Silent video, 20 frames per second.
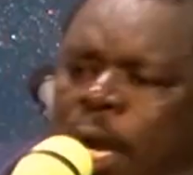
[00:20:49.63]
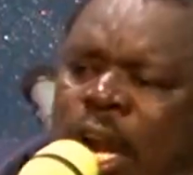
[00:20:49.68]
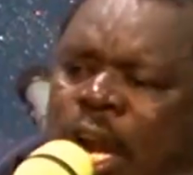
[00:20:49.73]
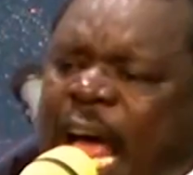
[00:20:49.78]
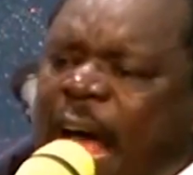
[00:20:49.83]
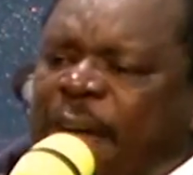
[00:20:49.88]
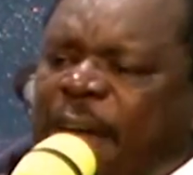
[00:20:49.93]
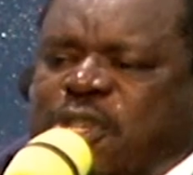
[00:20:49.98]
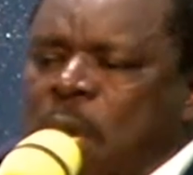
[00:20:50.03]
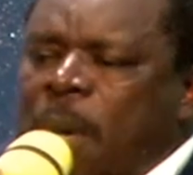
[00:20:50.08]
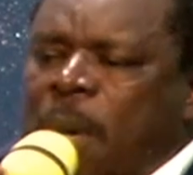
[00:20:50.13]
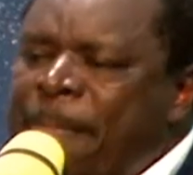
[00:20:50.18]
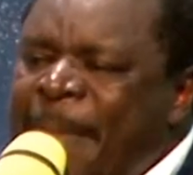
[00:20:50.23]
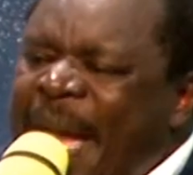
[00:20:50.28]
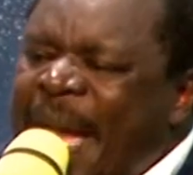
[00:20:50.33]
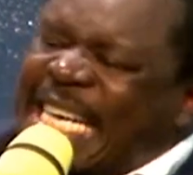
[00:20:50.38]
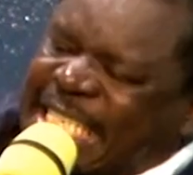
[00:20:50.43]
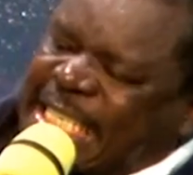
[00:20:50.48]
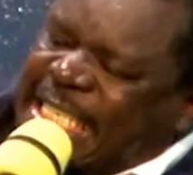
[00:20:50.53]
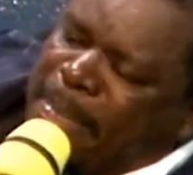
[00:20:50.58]
You don't have to
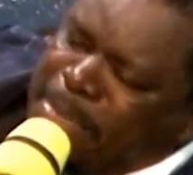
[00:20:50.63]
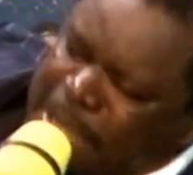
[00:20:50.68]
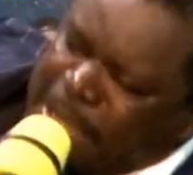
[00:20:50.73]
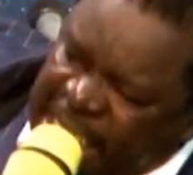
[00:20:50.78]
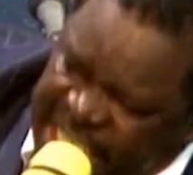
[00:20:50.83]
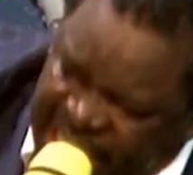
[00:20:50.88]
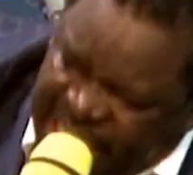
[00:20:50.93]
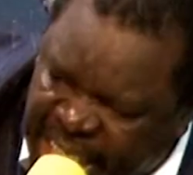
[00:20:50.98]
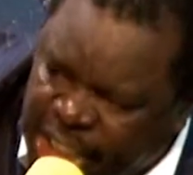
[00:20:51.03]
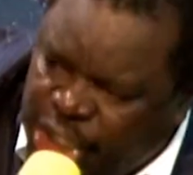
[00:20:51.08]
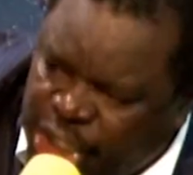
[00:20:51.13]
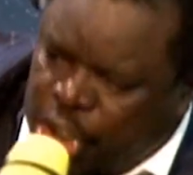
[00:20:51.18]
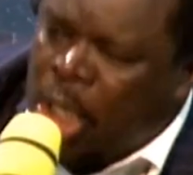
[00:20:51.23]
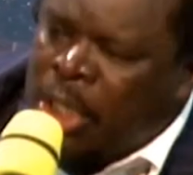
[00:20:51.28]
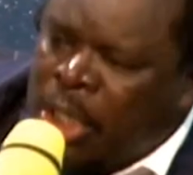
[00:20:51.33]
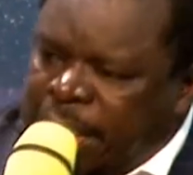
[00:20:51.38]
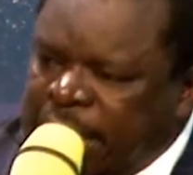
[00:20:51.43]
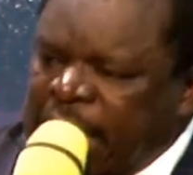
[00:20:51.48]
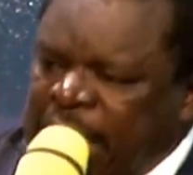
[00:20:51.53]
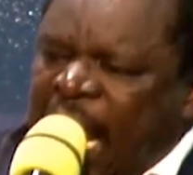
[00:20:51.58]
make some
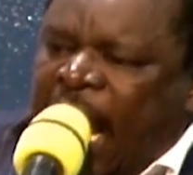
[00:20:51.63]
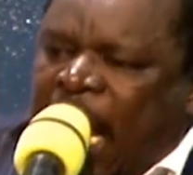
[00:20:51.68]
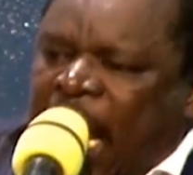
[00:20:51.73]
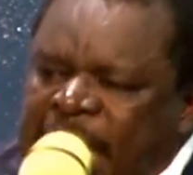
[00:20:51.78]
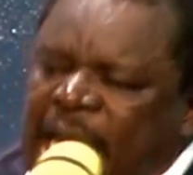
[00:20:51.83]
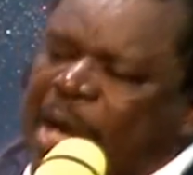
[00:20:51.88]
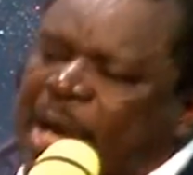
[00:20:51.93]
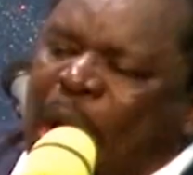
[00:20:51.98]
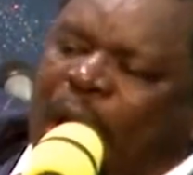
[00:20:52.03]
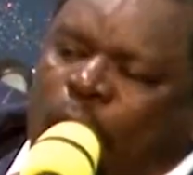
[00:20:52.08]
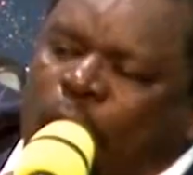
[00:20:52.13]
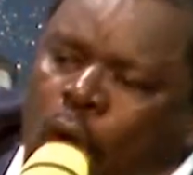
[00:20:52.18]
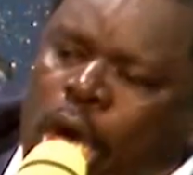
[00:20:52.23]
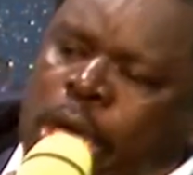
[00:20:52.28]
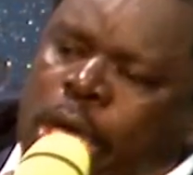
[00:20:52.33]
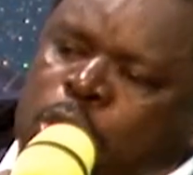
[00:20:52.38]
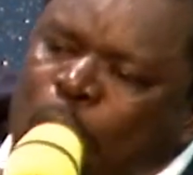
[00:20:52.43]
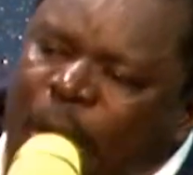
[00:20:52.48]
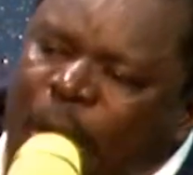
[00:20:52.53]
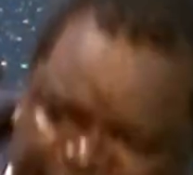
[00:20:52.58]
decisions that are
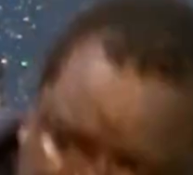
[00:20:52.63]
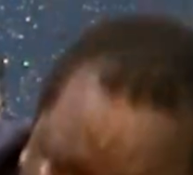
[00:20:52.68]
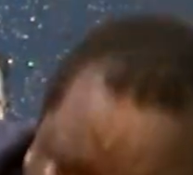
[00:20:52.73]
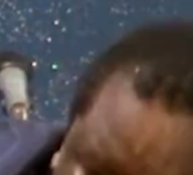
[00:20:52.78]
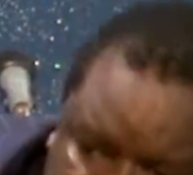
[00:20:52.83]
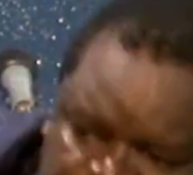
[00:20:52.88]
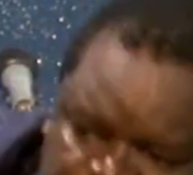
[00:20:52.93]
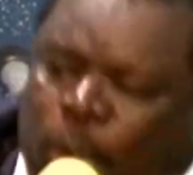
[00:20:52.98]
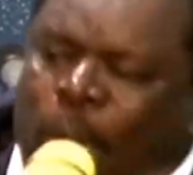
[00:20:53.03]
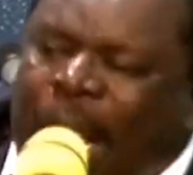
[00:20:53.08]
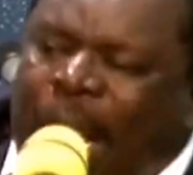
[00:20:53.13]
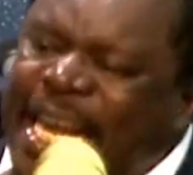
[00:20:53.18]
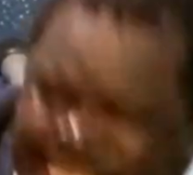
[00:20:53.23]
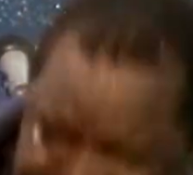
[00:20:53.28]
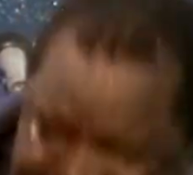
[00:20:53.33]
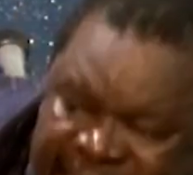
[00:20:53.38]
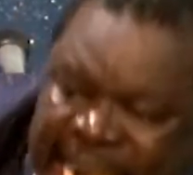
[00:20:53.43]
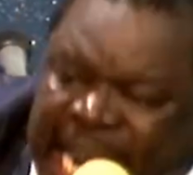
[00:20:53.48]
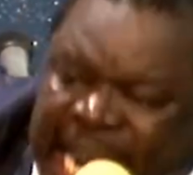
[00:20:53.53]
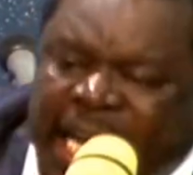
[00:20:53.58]
going to affect you
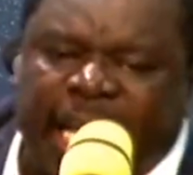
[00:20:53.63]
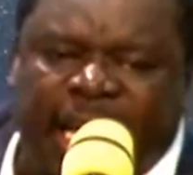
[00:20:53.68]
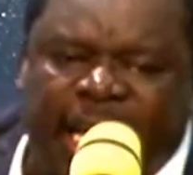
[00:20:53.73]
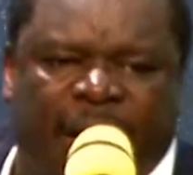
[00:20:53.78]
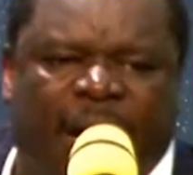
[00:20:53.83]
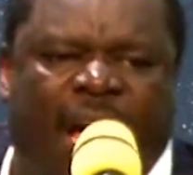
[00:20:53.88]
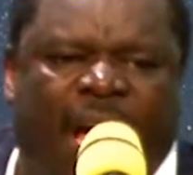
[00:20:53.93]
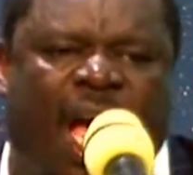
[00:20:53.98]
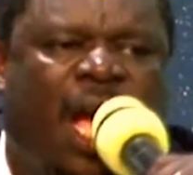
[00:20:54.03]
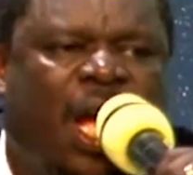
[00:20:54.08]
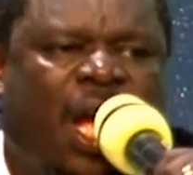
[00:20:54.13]
eternally.